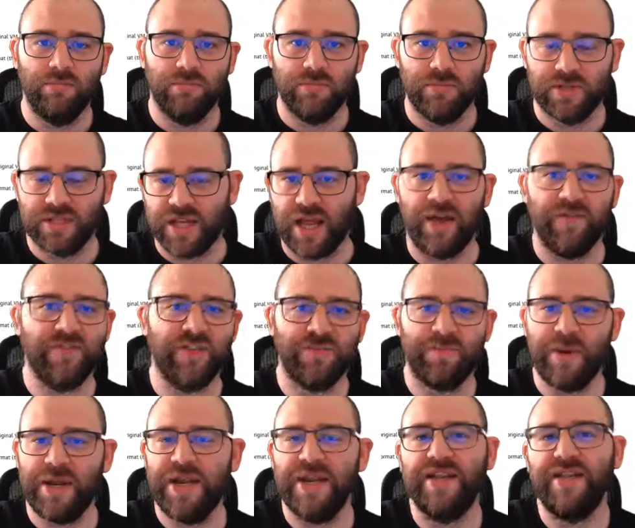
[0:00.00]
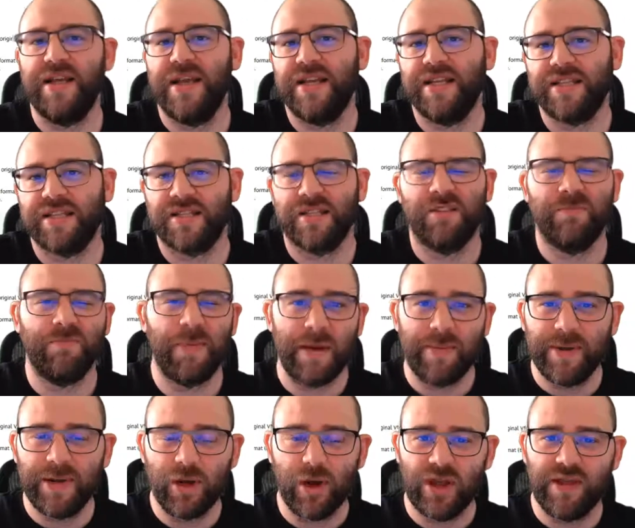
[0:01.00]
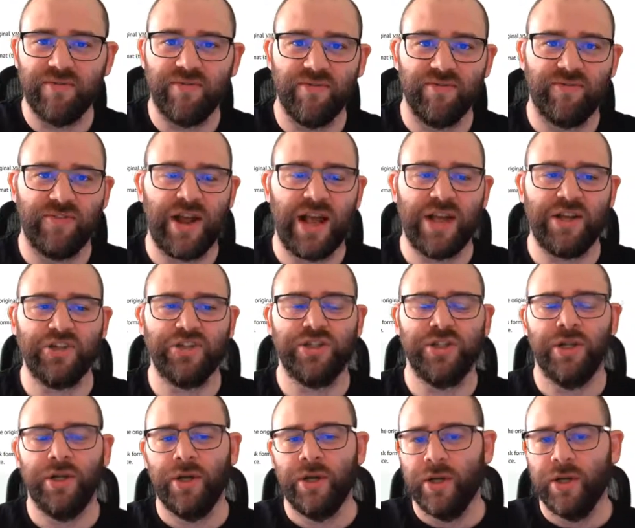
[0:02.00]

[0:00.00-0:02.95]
set of spinning disks, maybe not even flash.